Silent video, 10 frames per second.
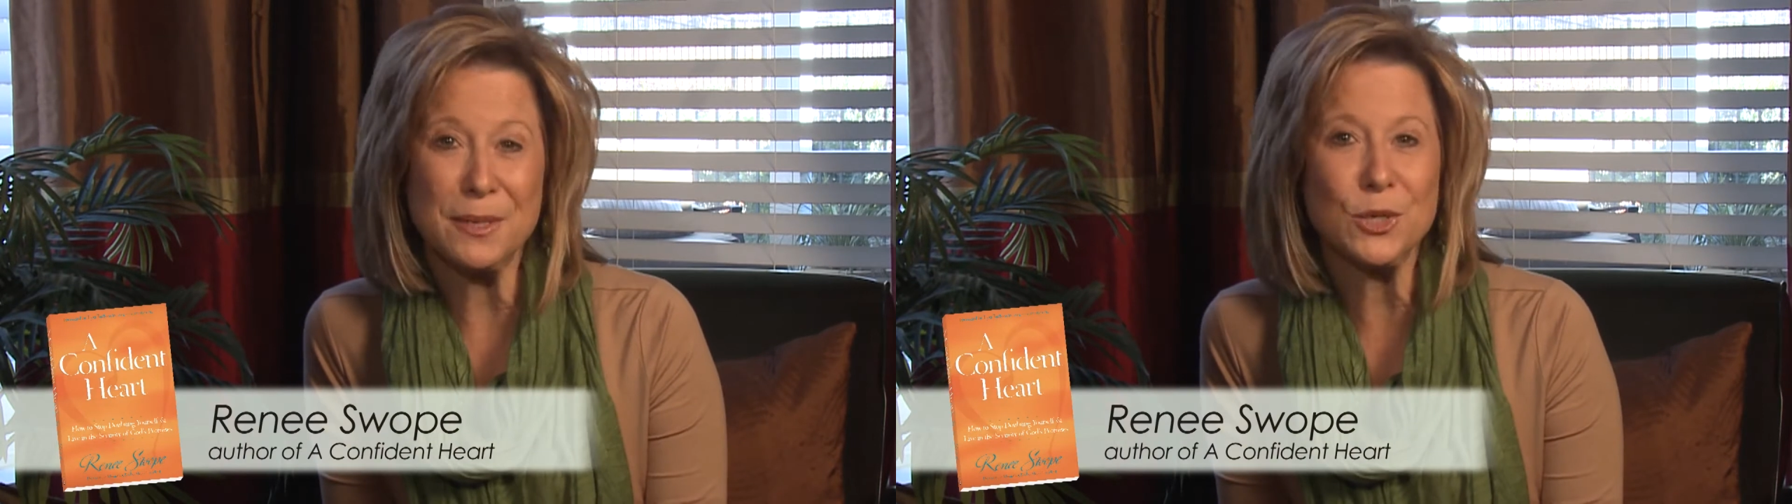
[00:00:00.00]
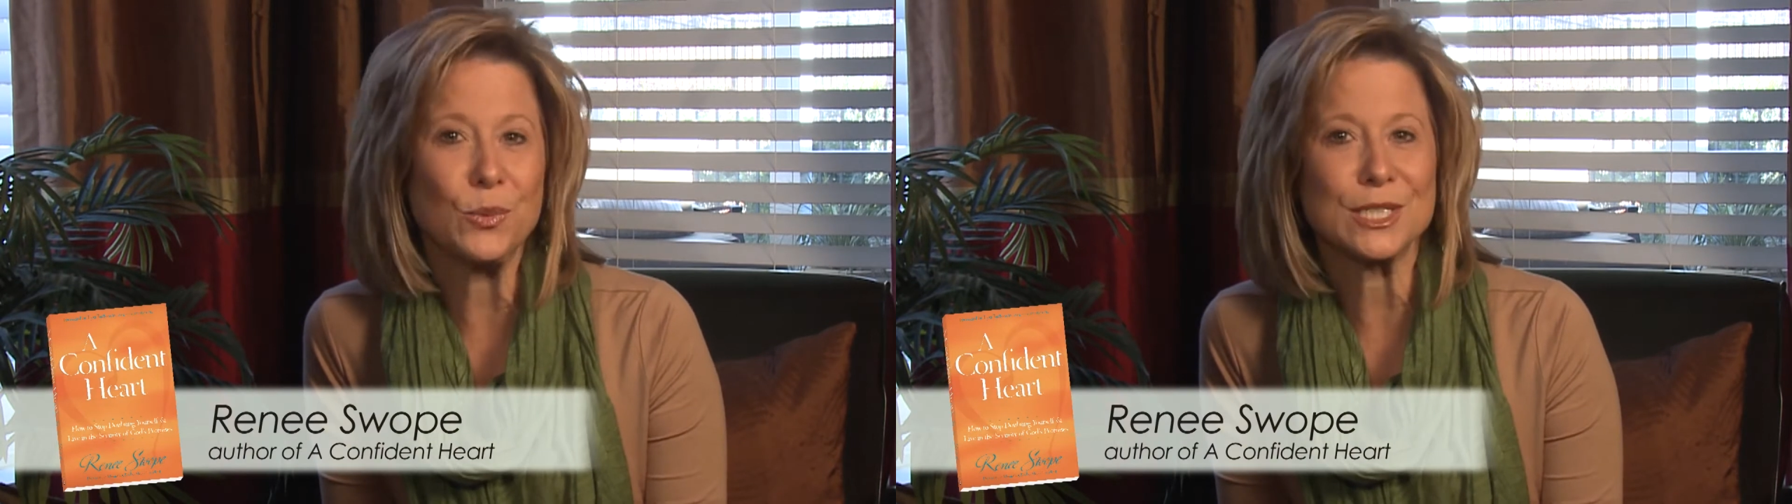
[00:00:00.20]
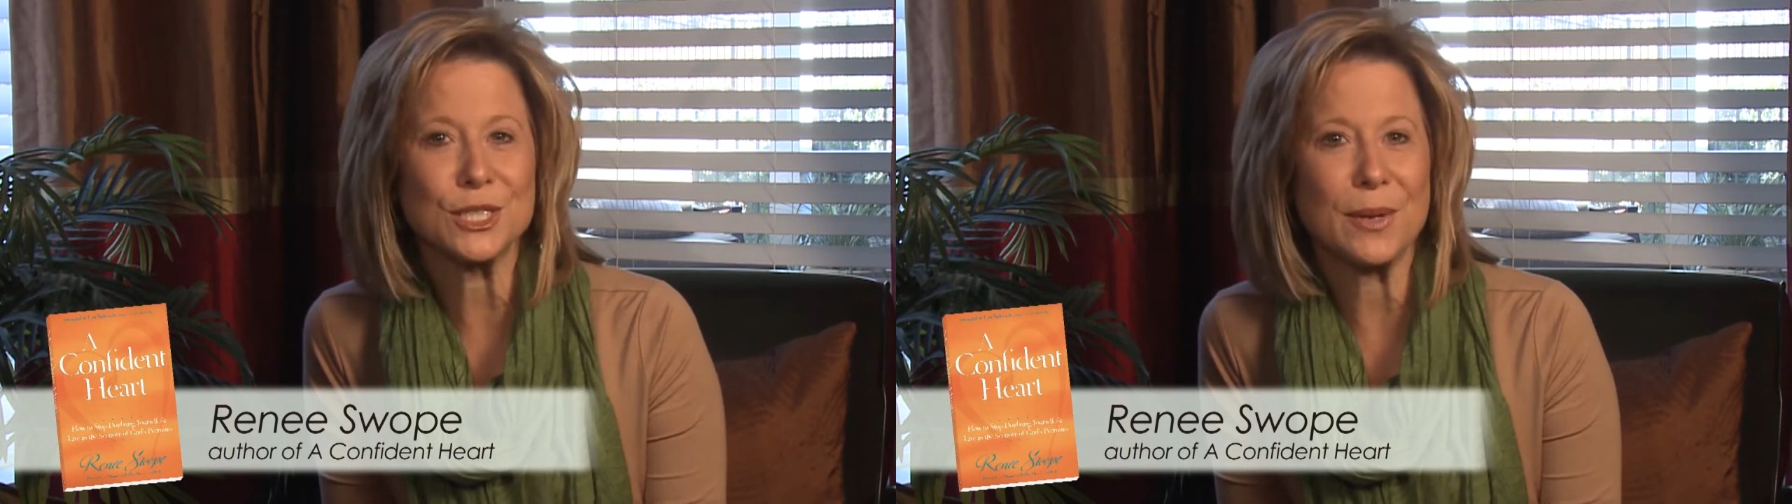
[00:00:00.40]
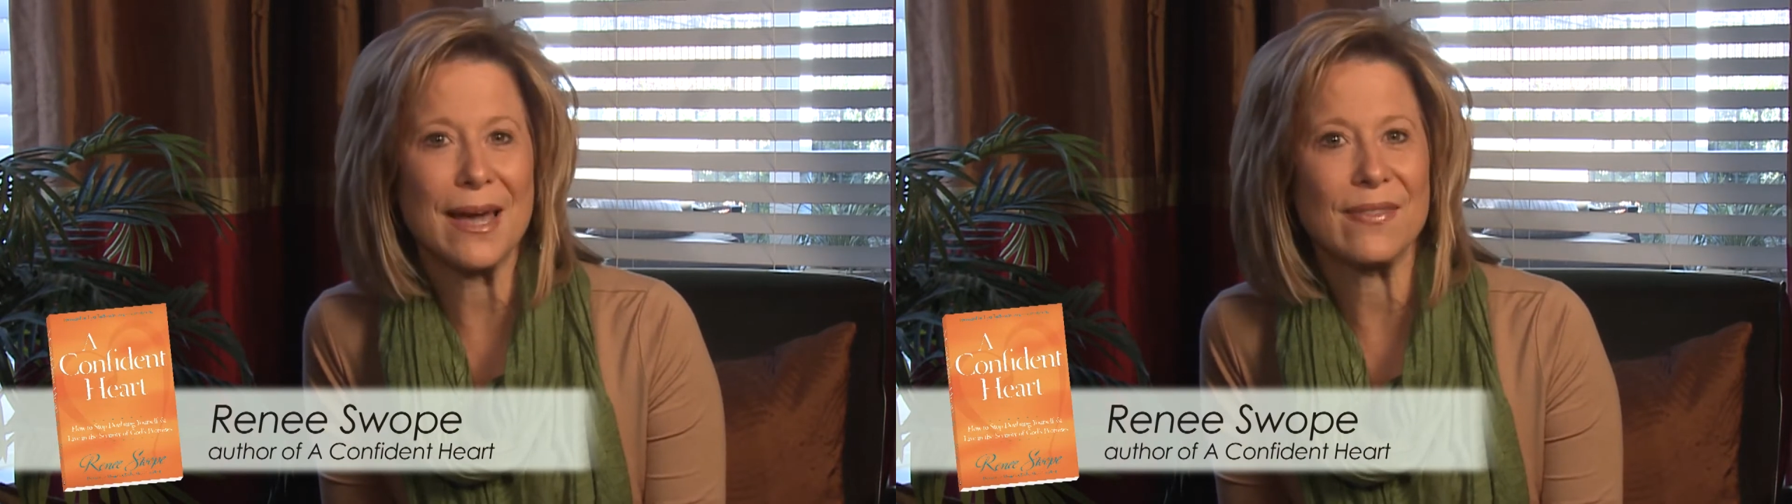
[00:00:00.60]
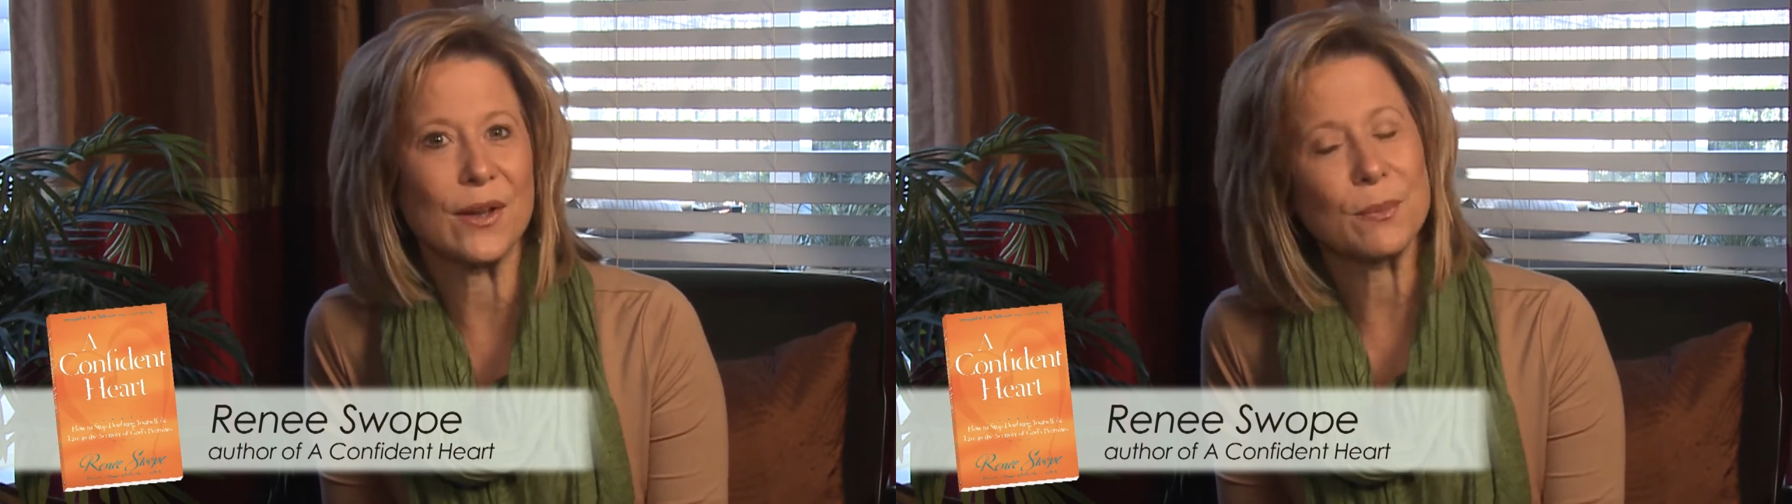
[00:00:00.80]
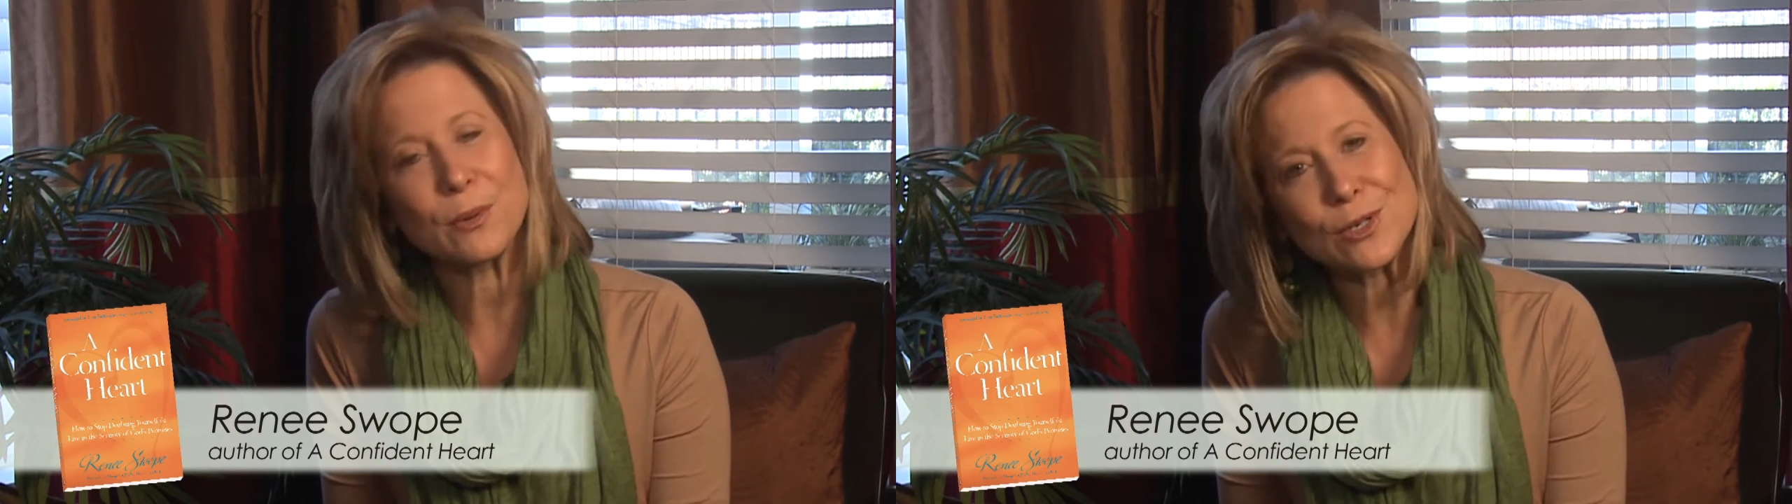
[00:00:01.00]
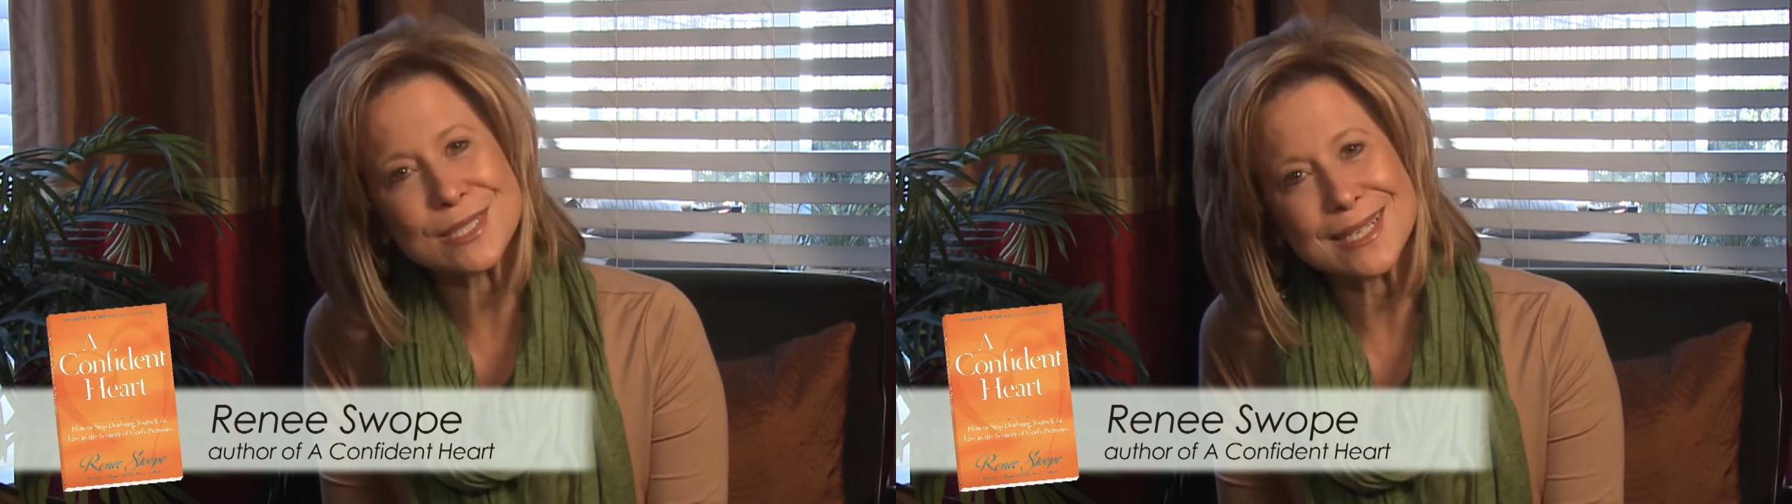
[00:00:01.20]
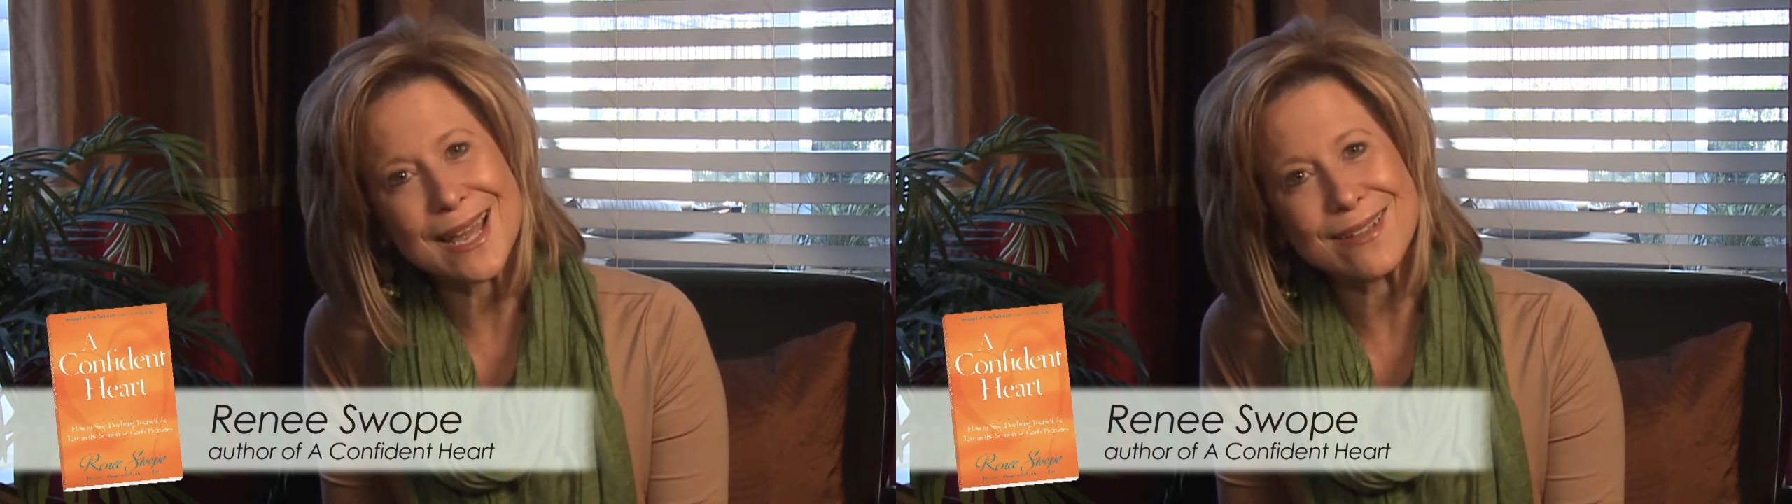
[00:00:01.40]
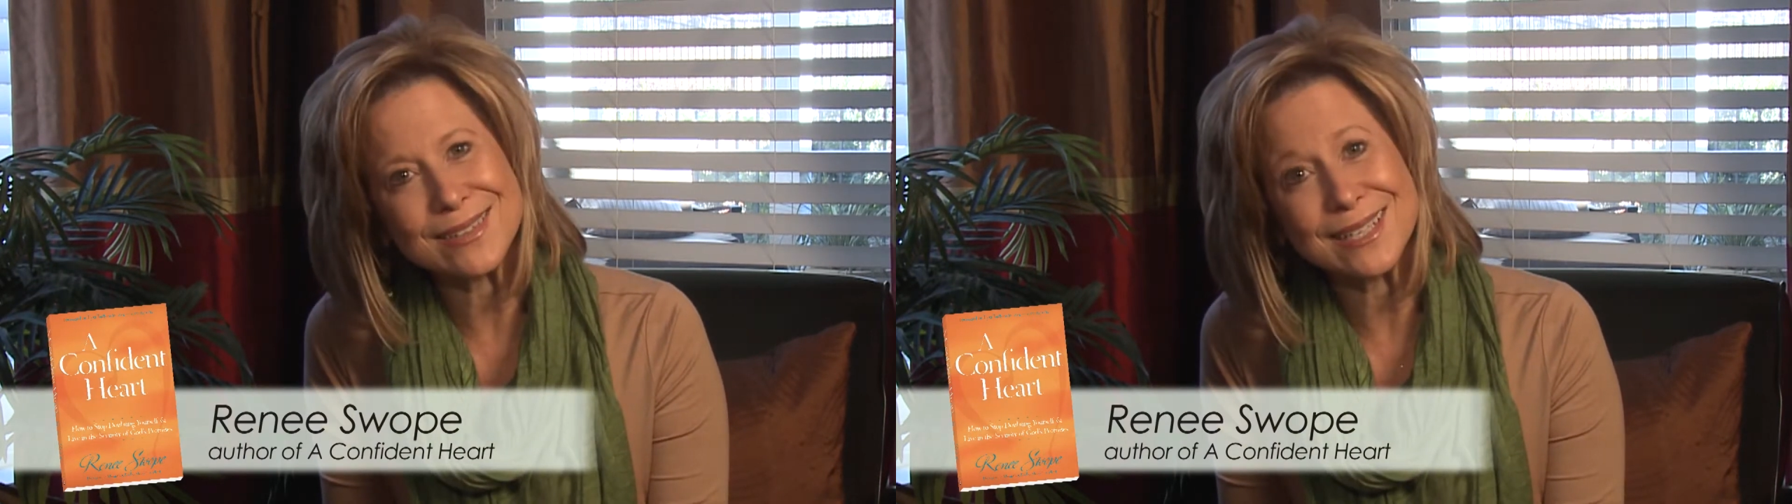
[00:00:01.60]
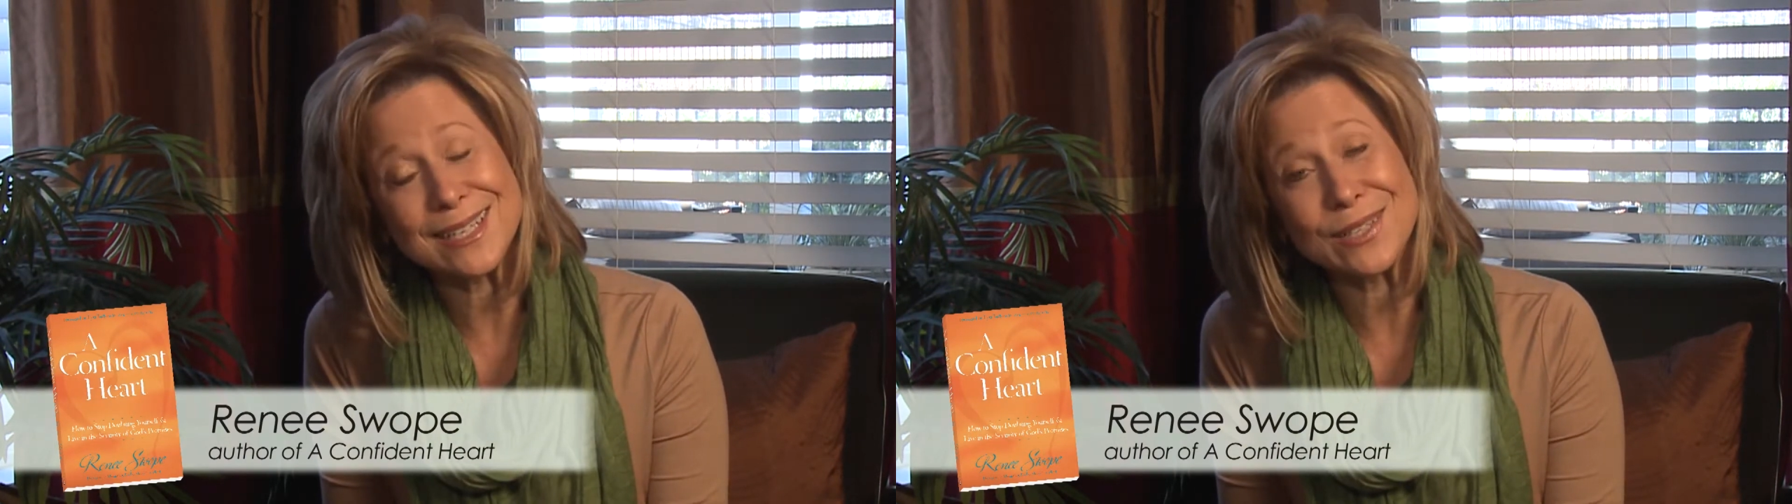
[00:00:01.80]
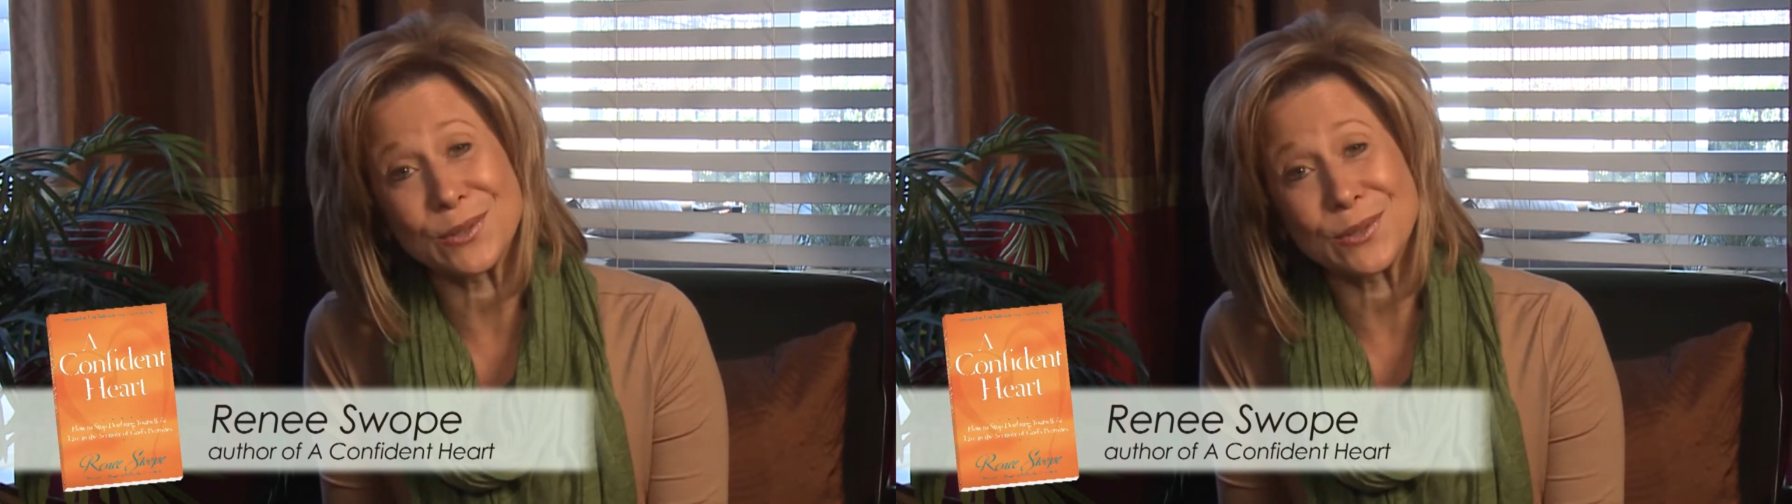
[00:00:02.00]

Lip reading: you wish you had their personality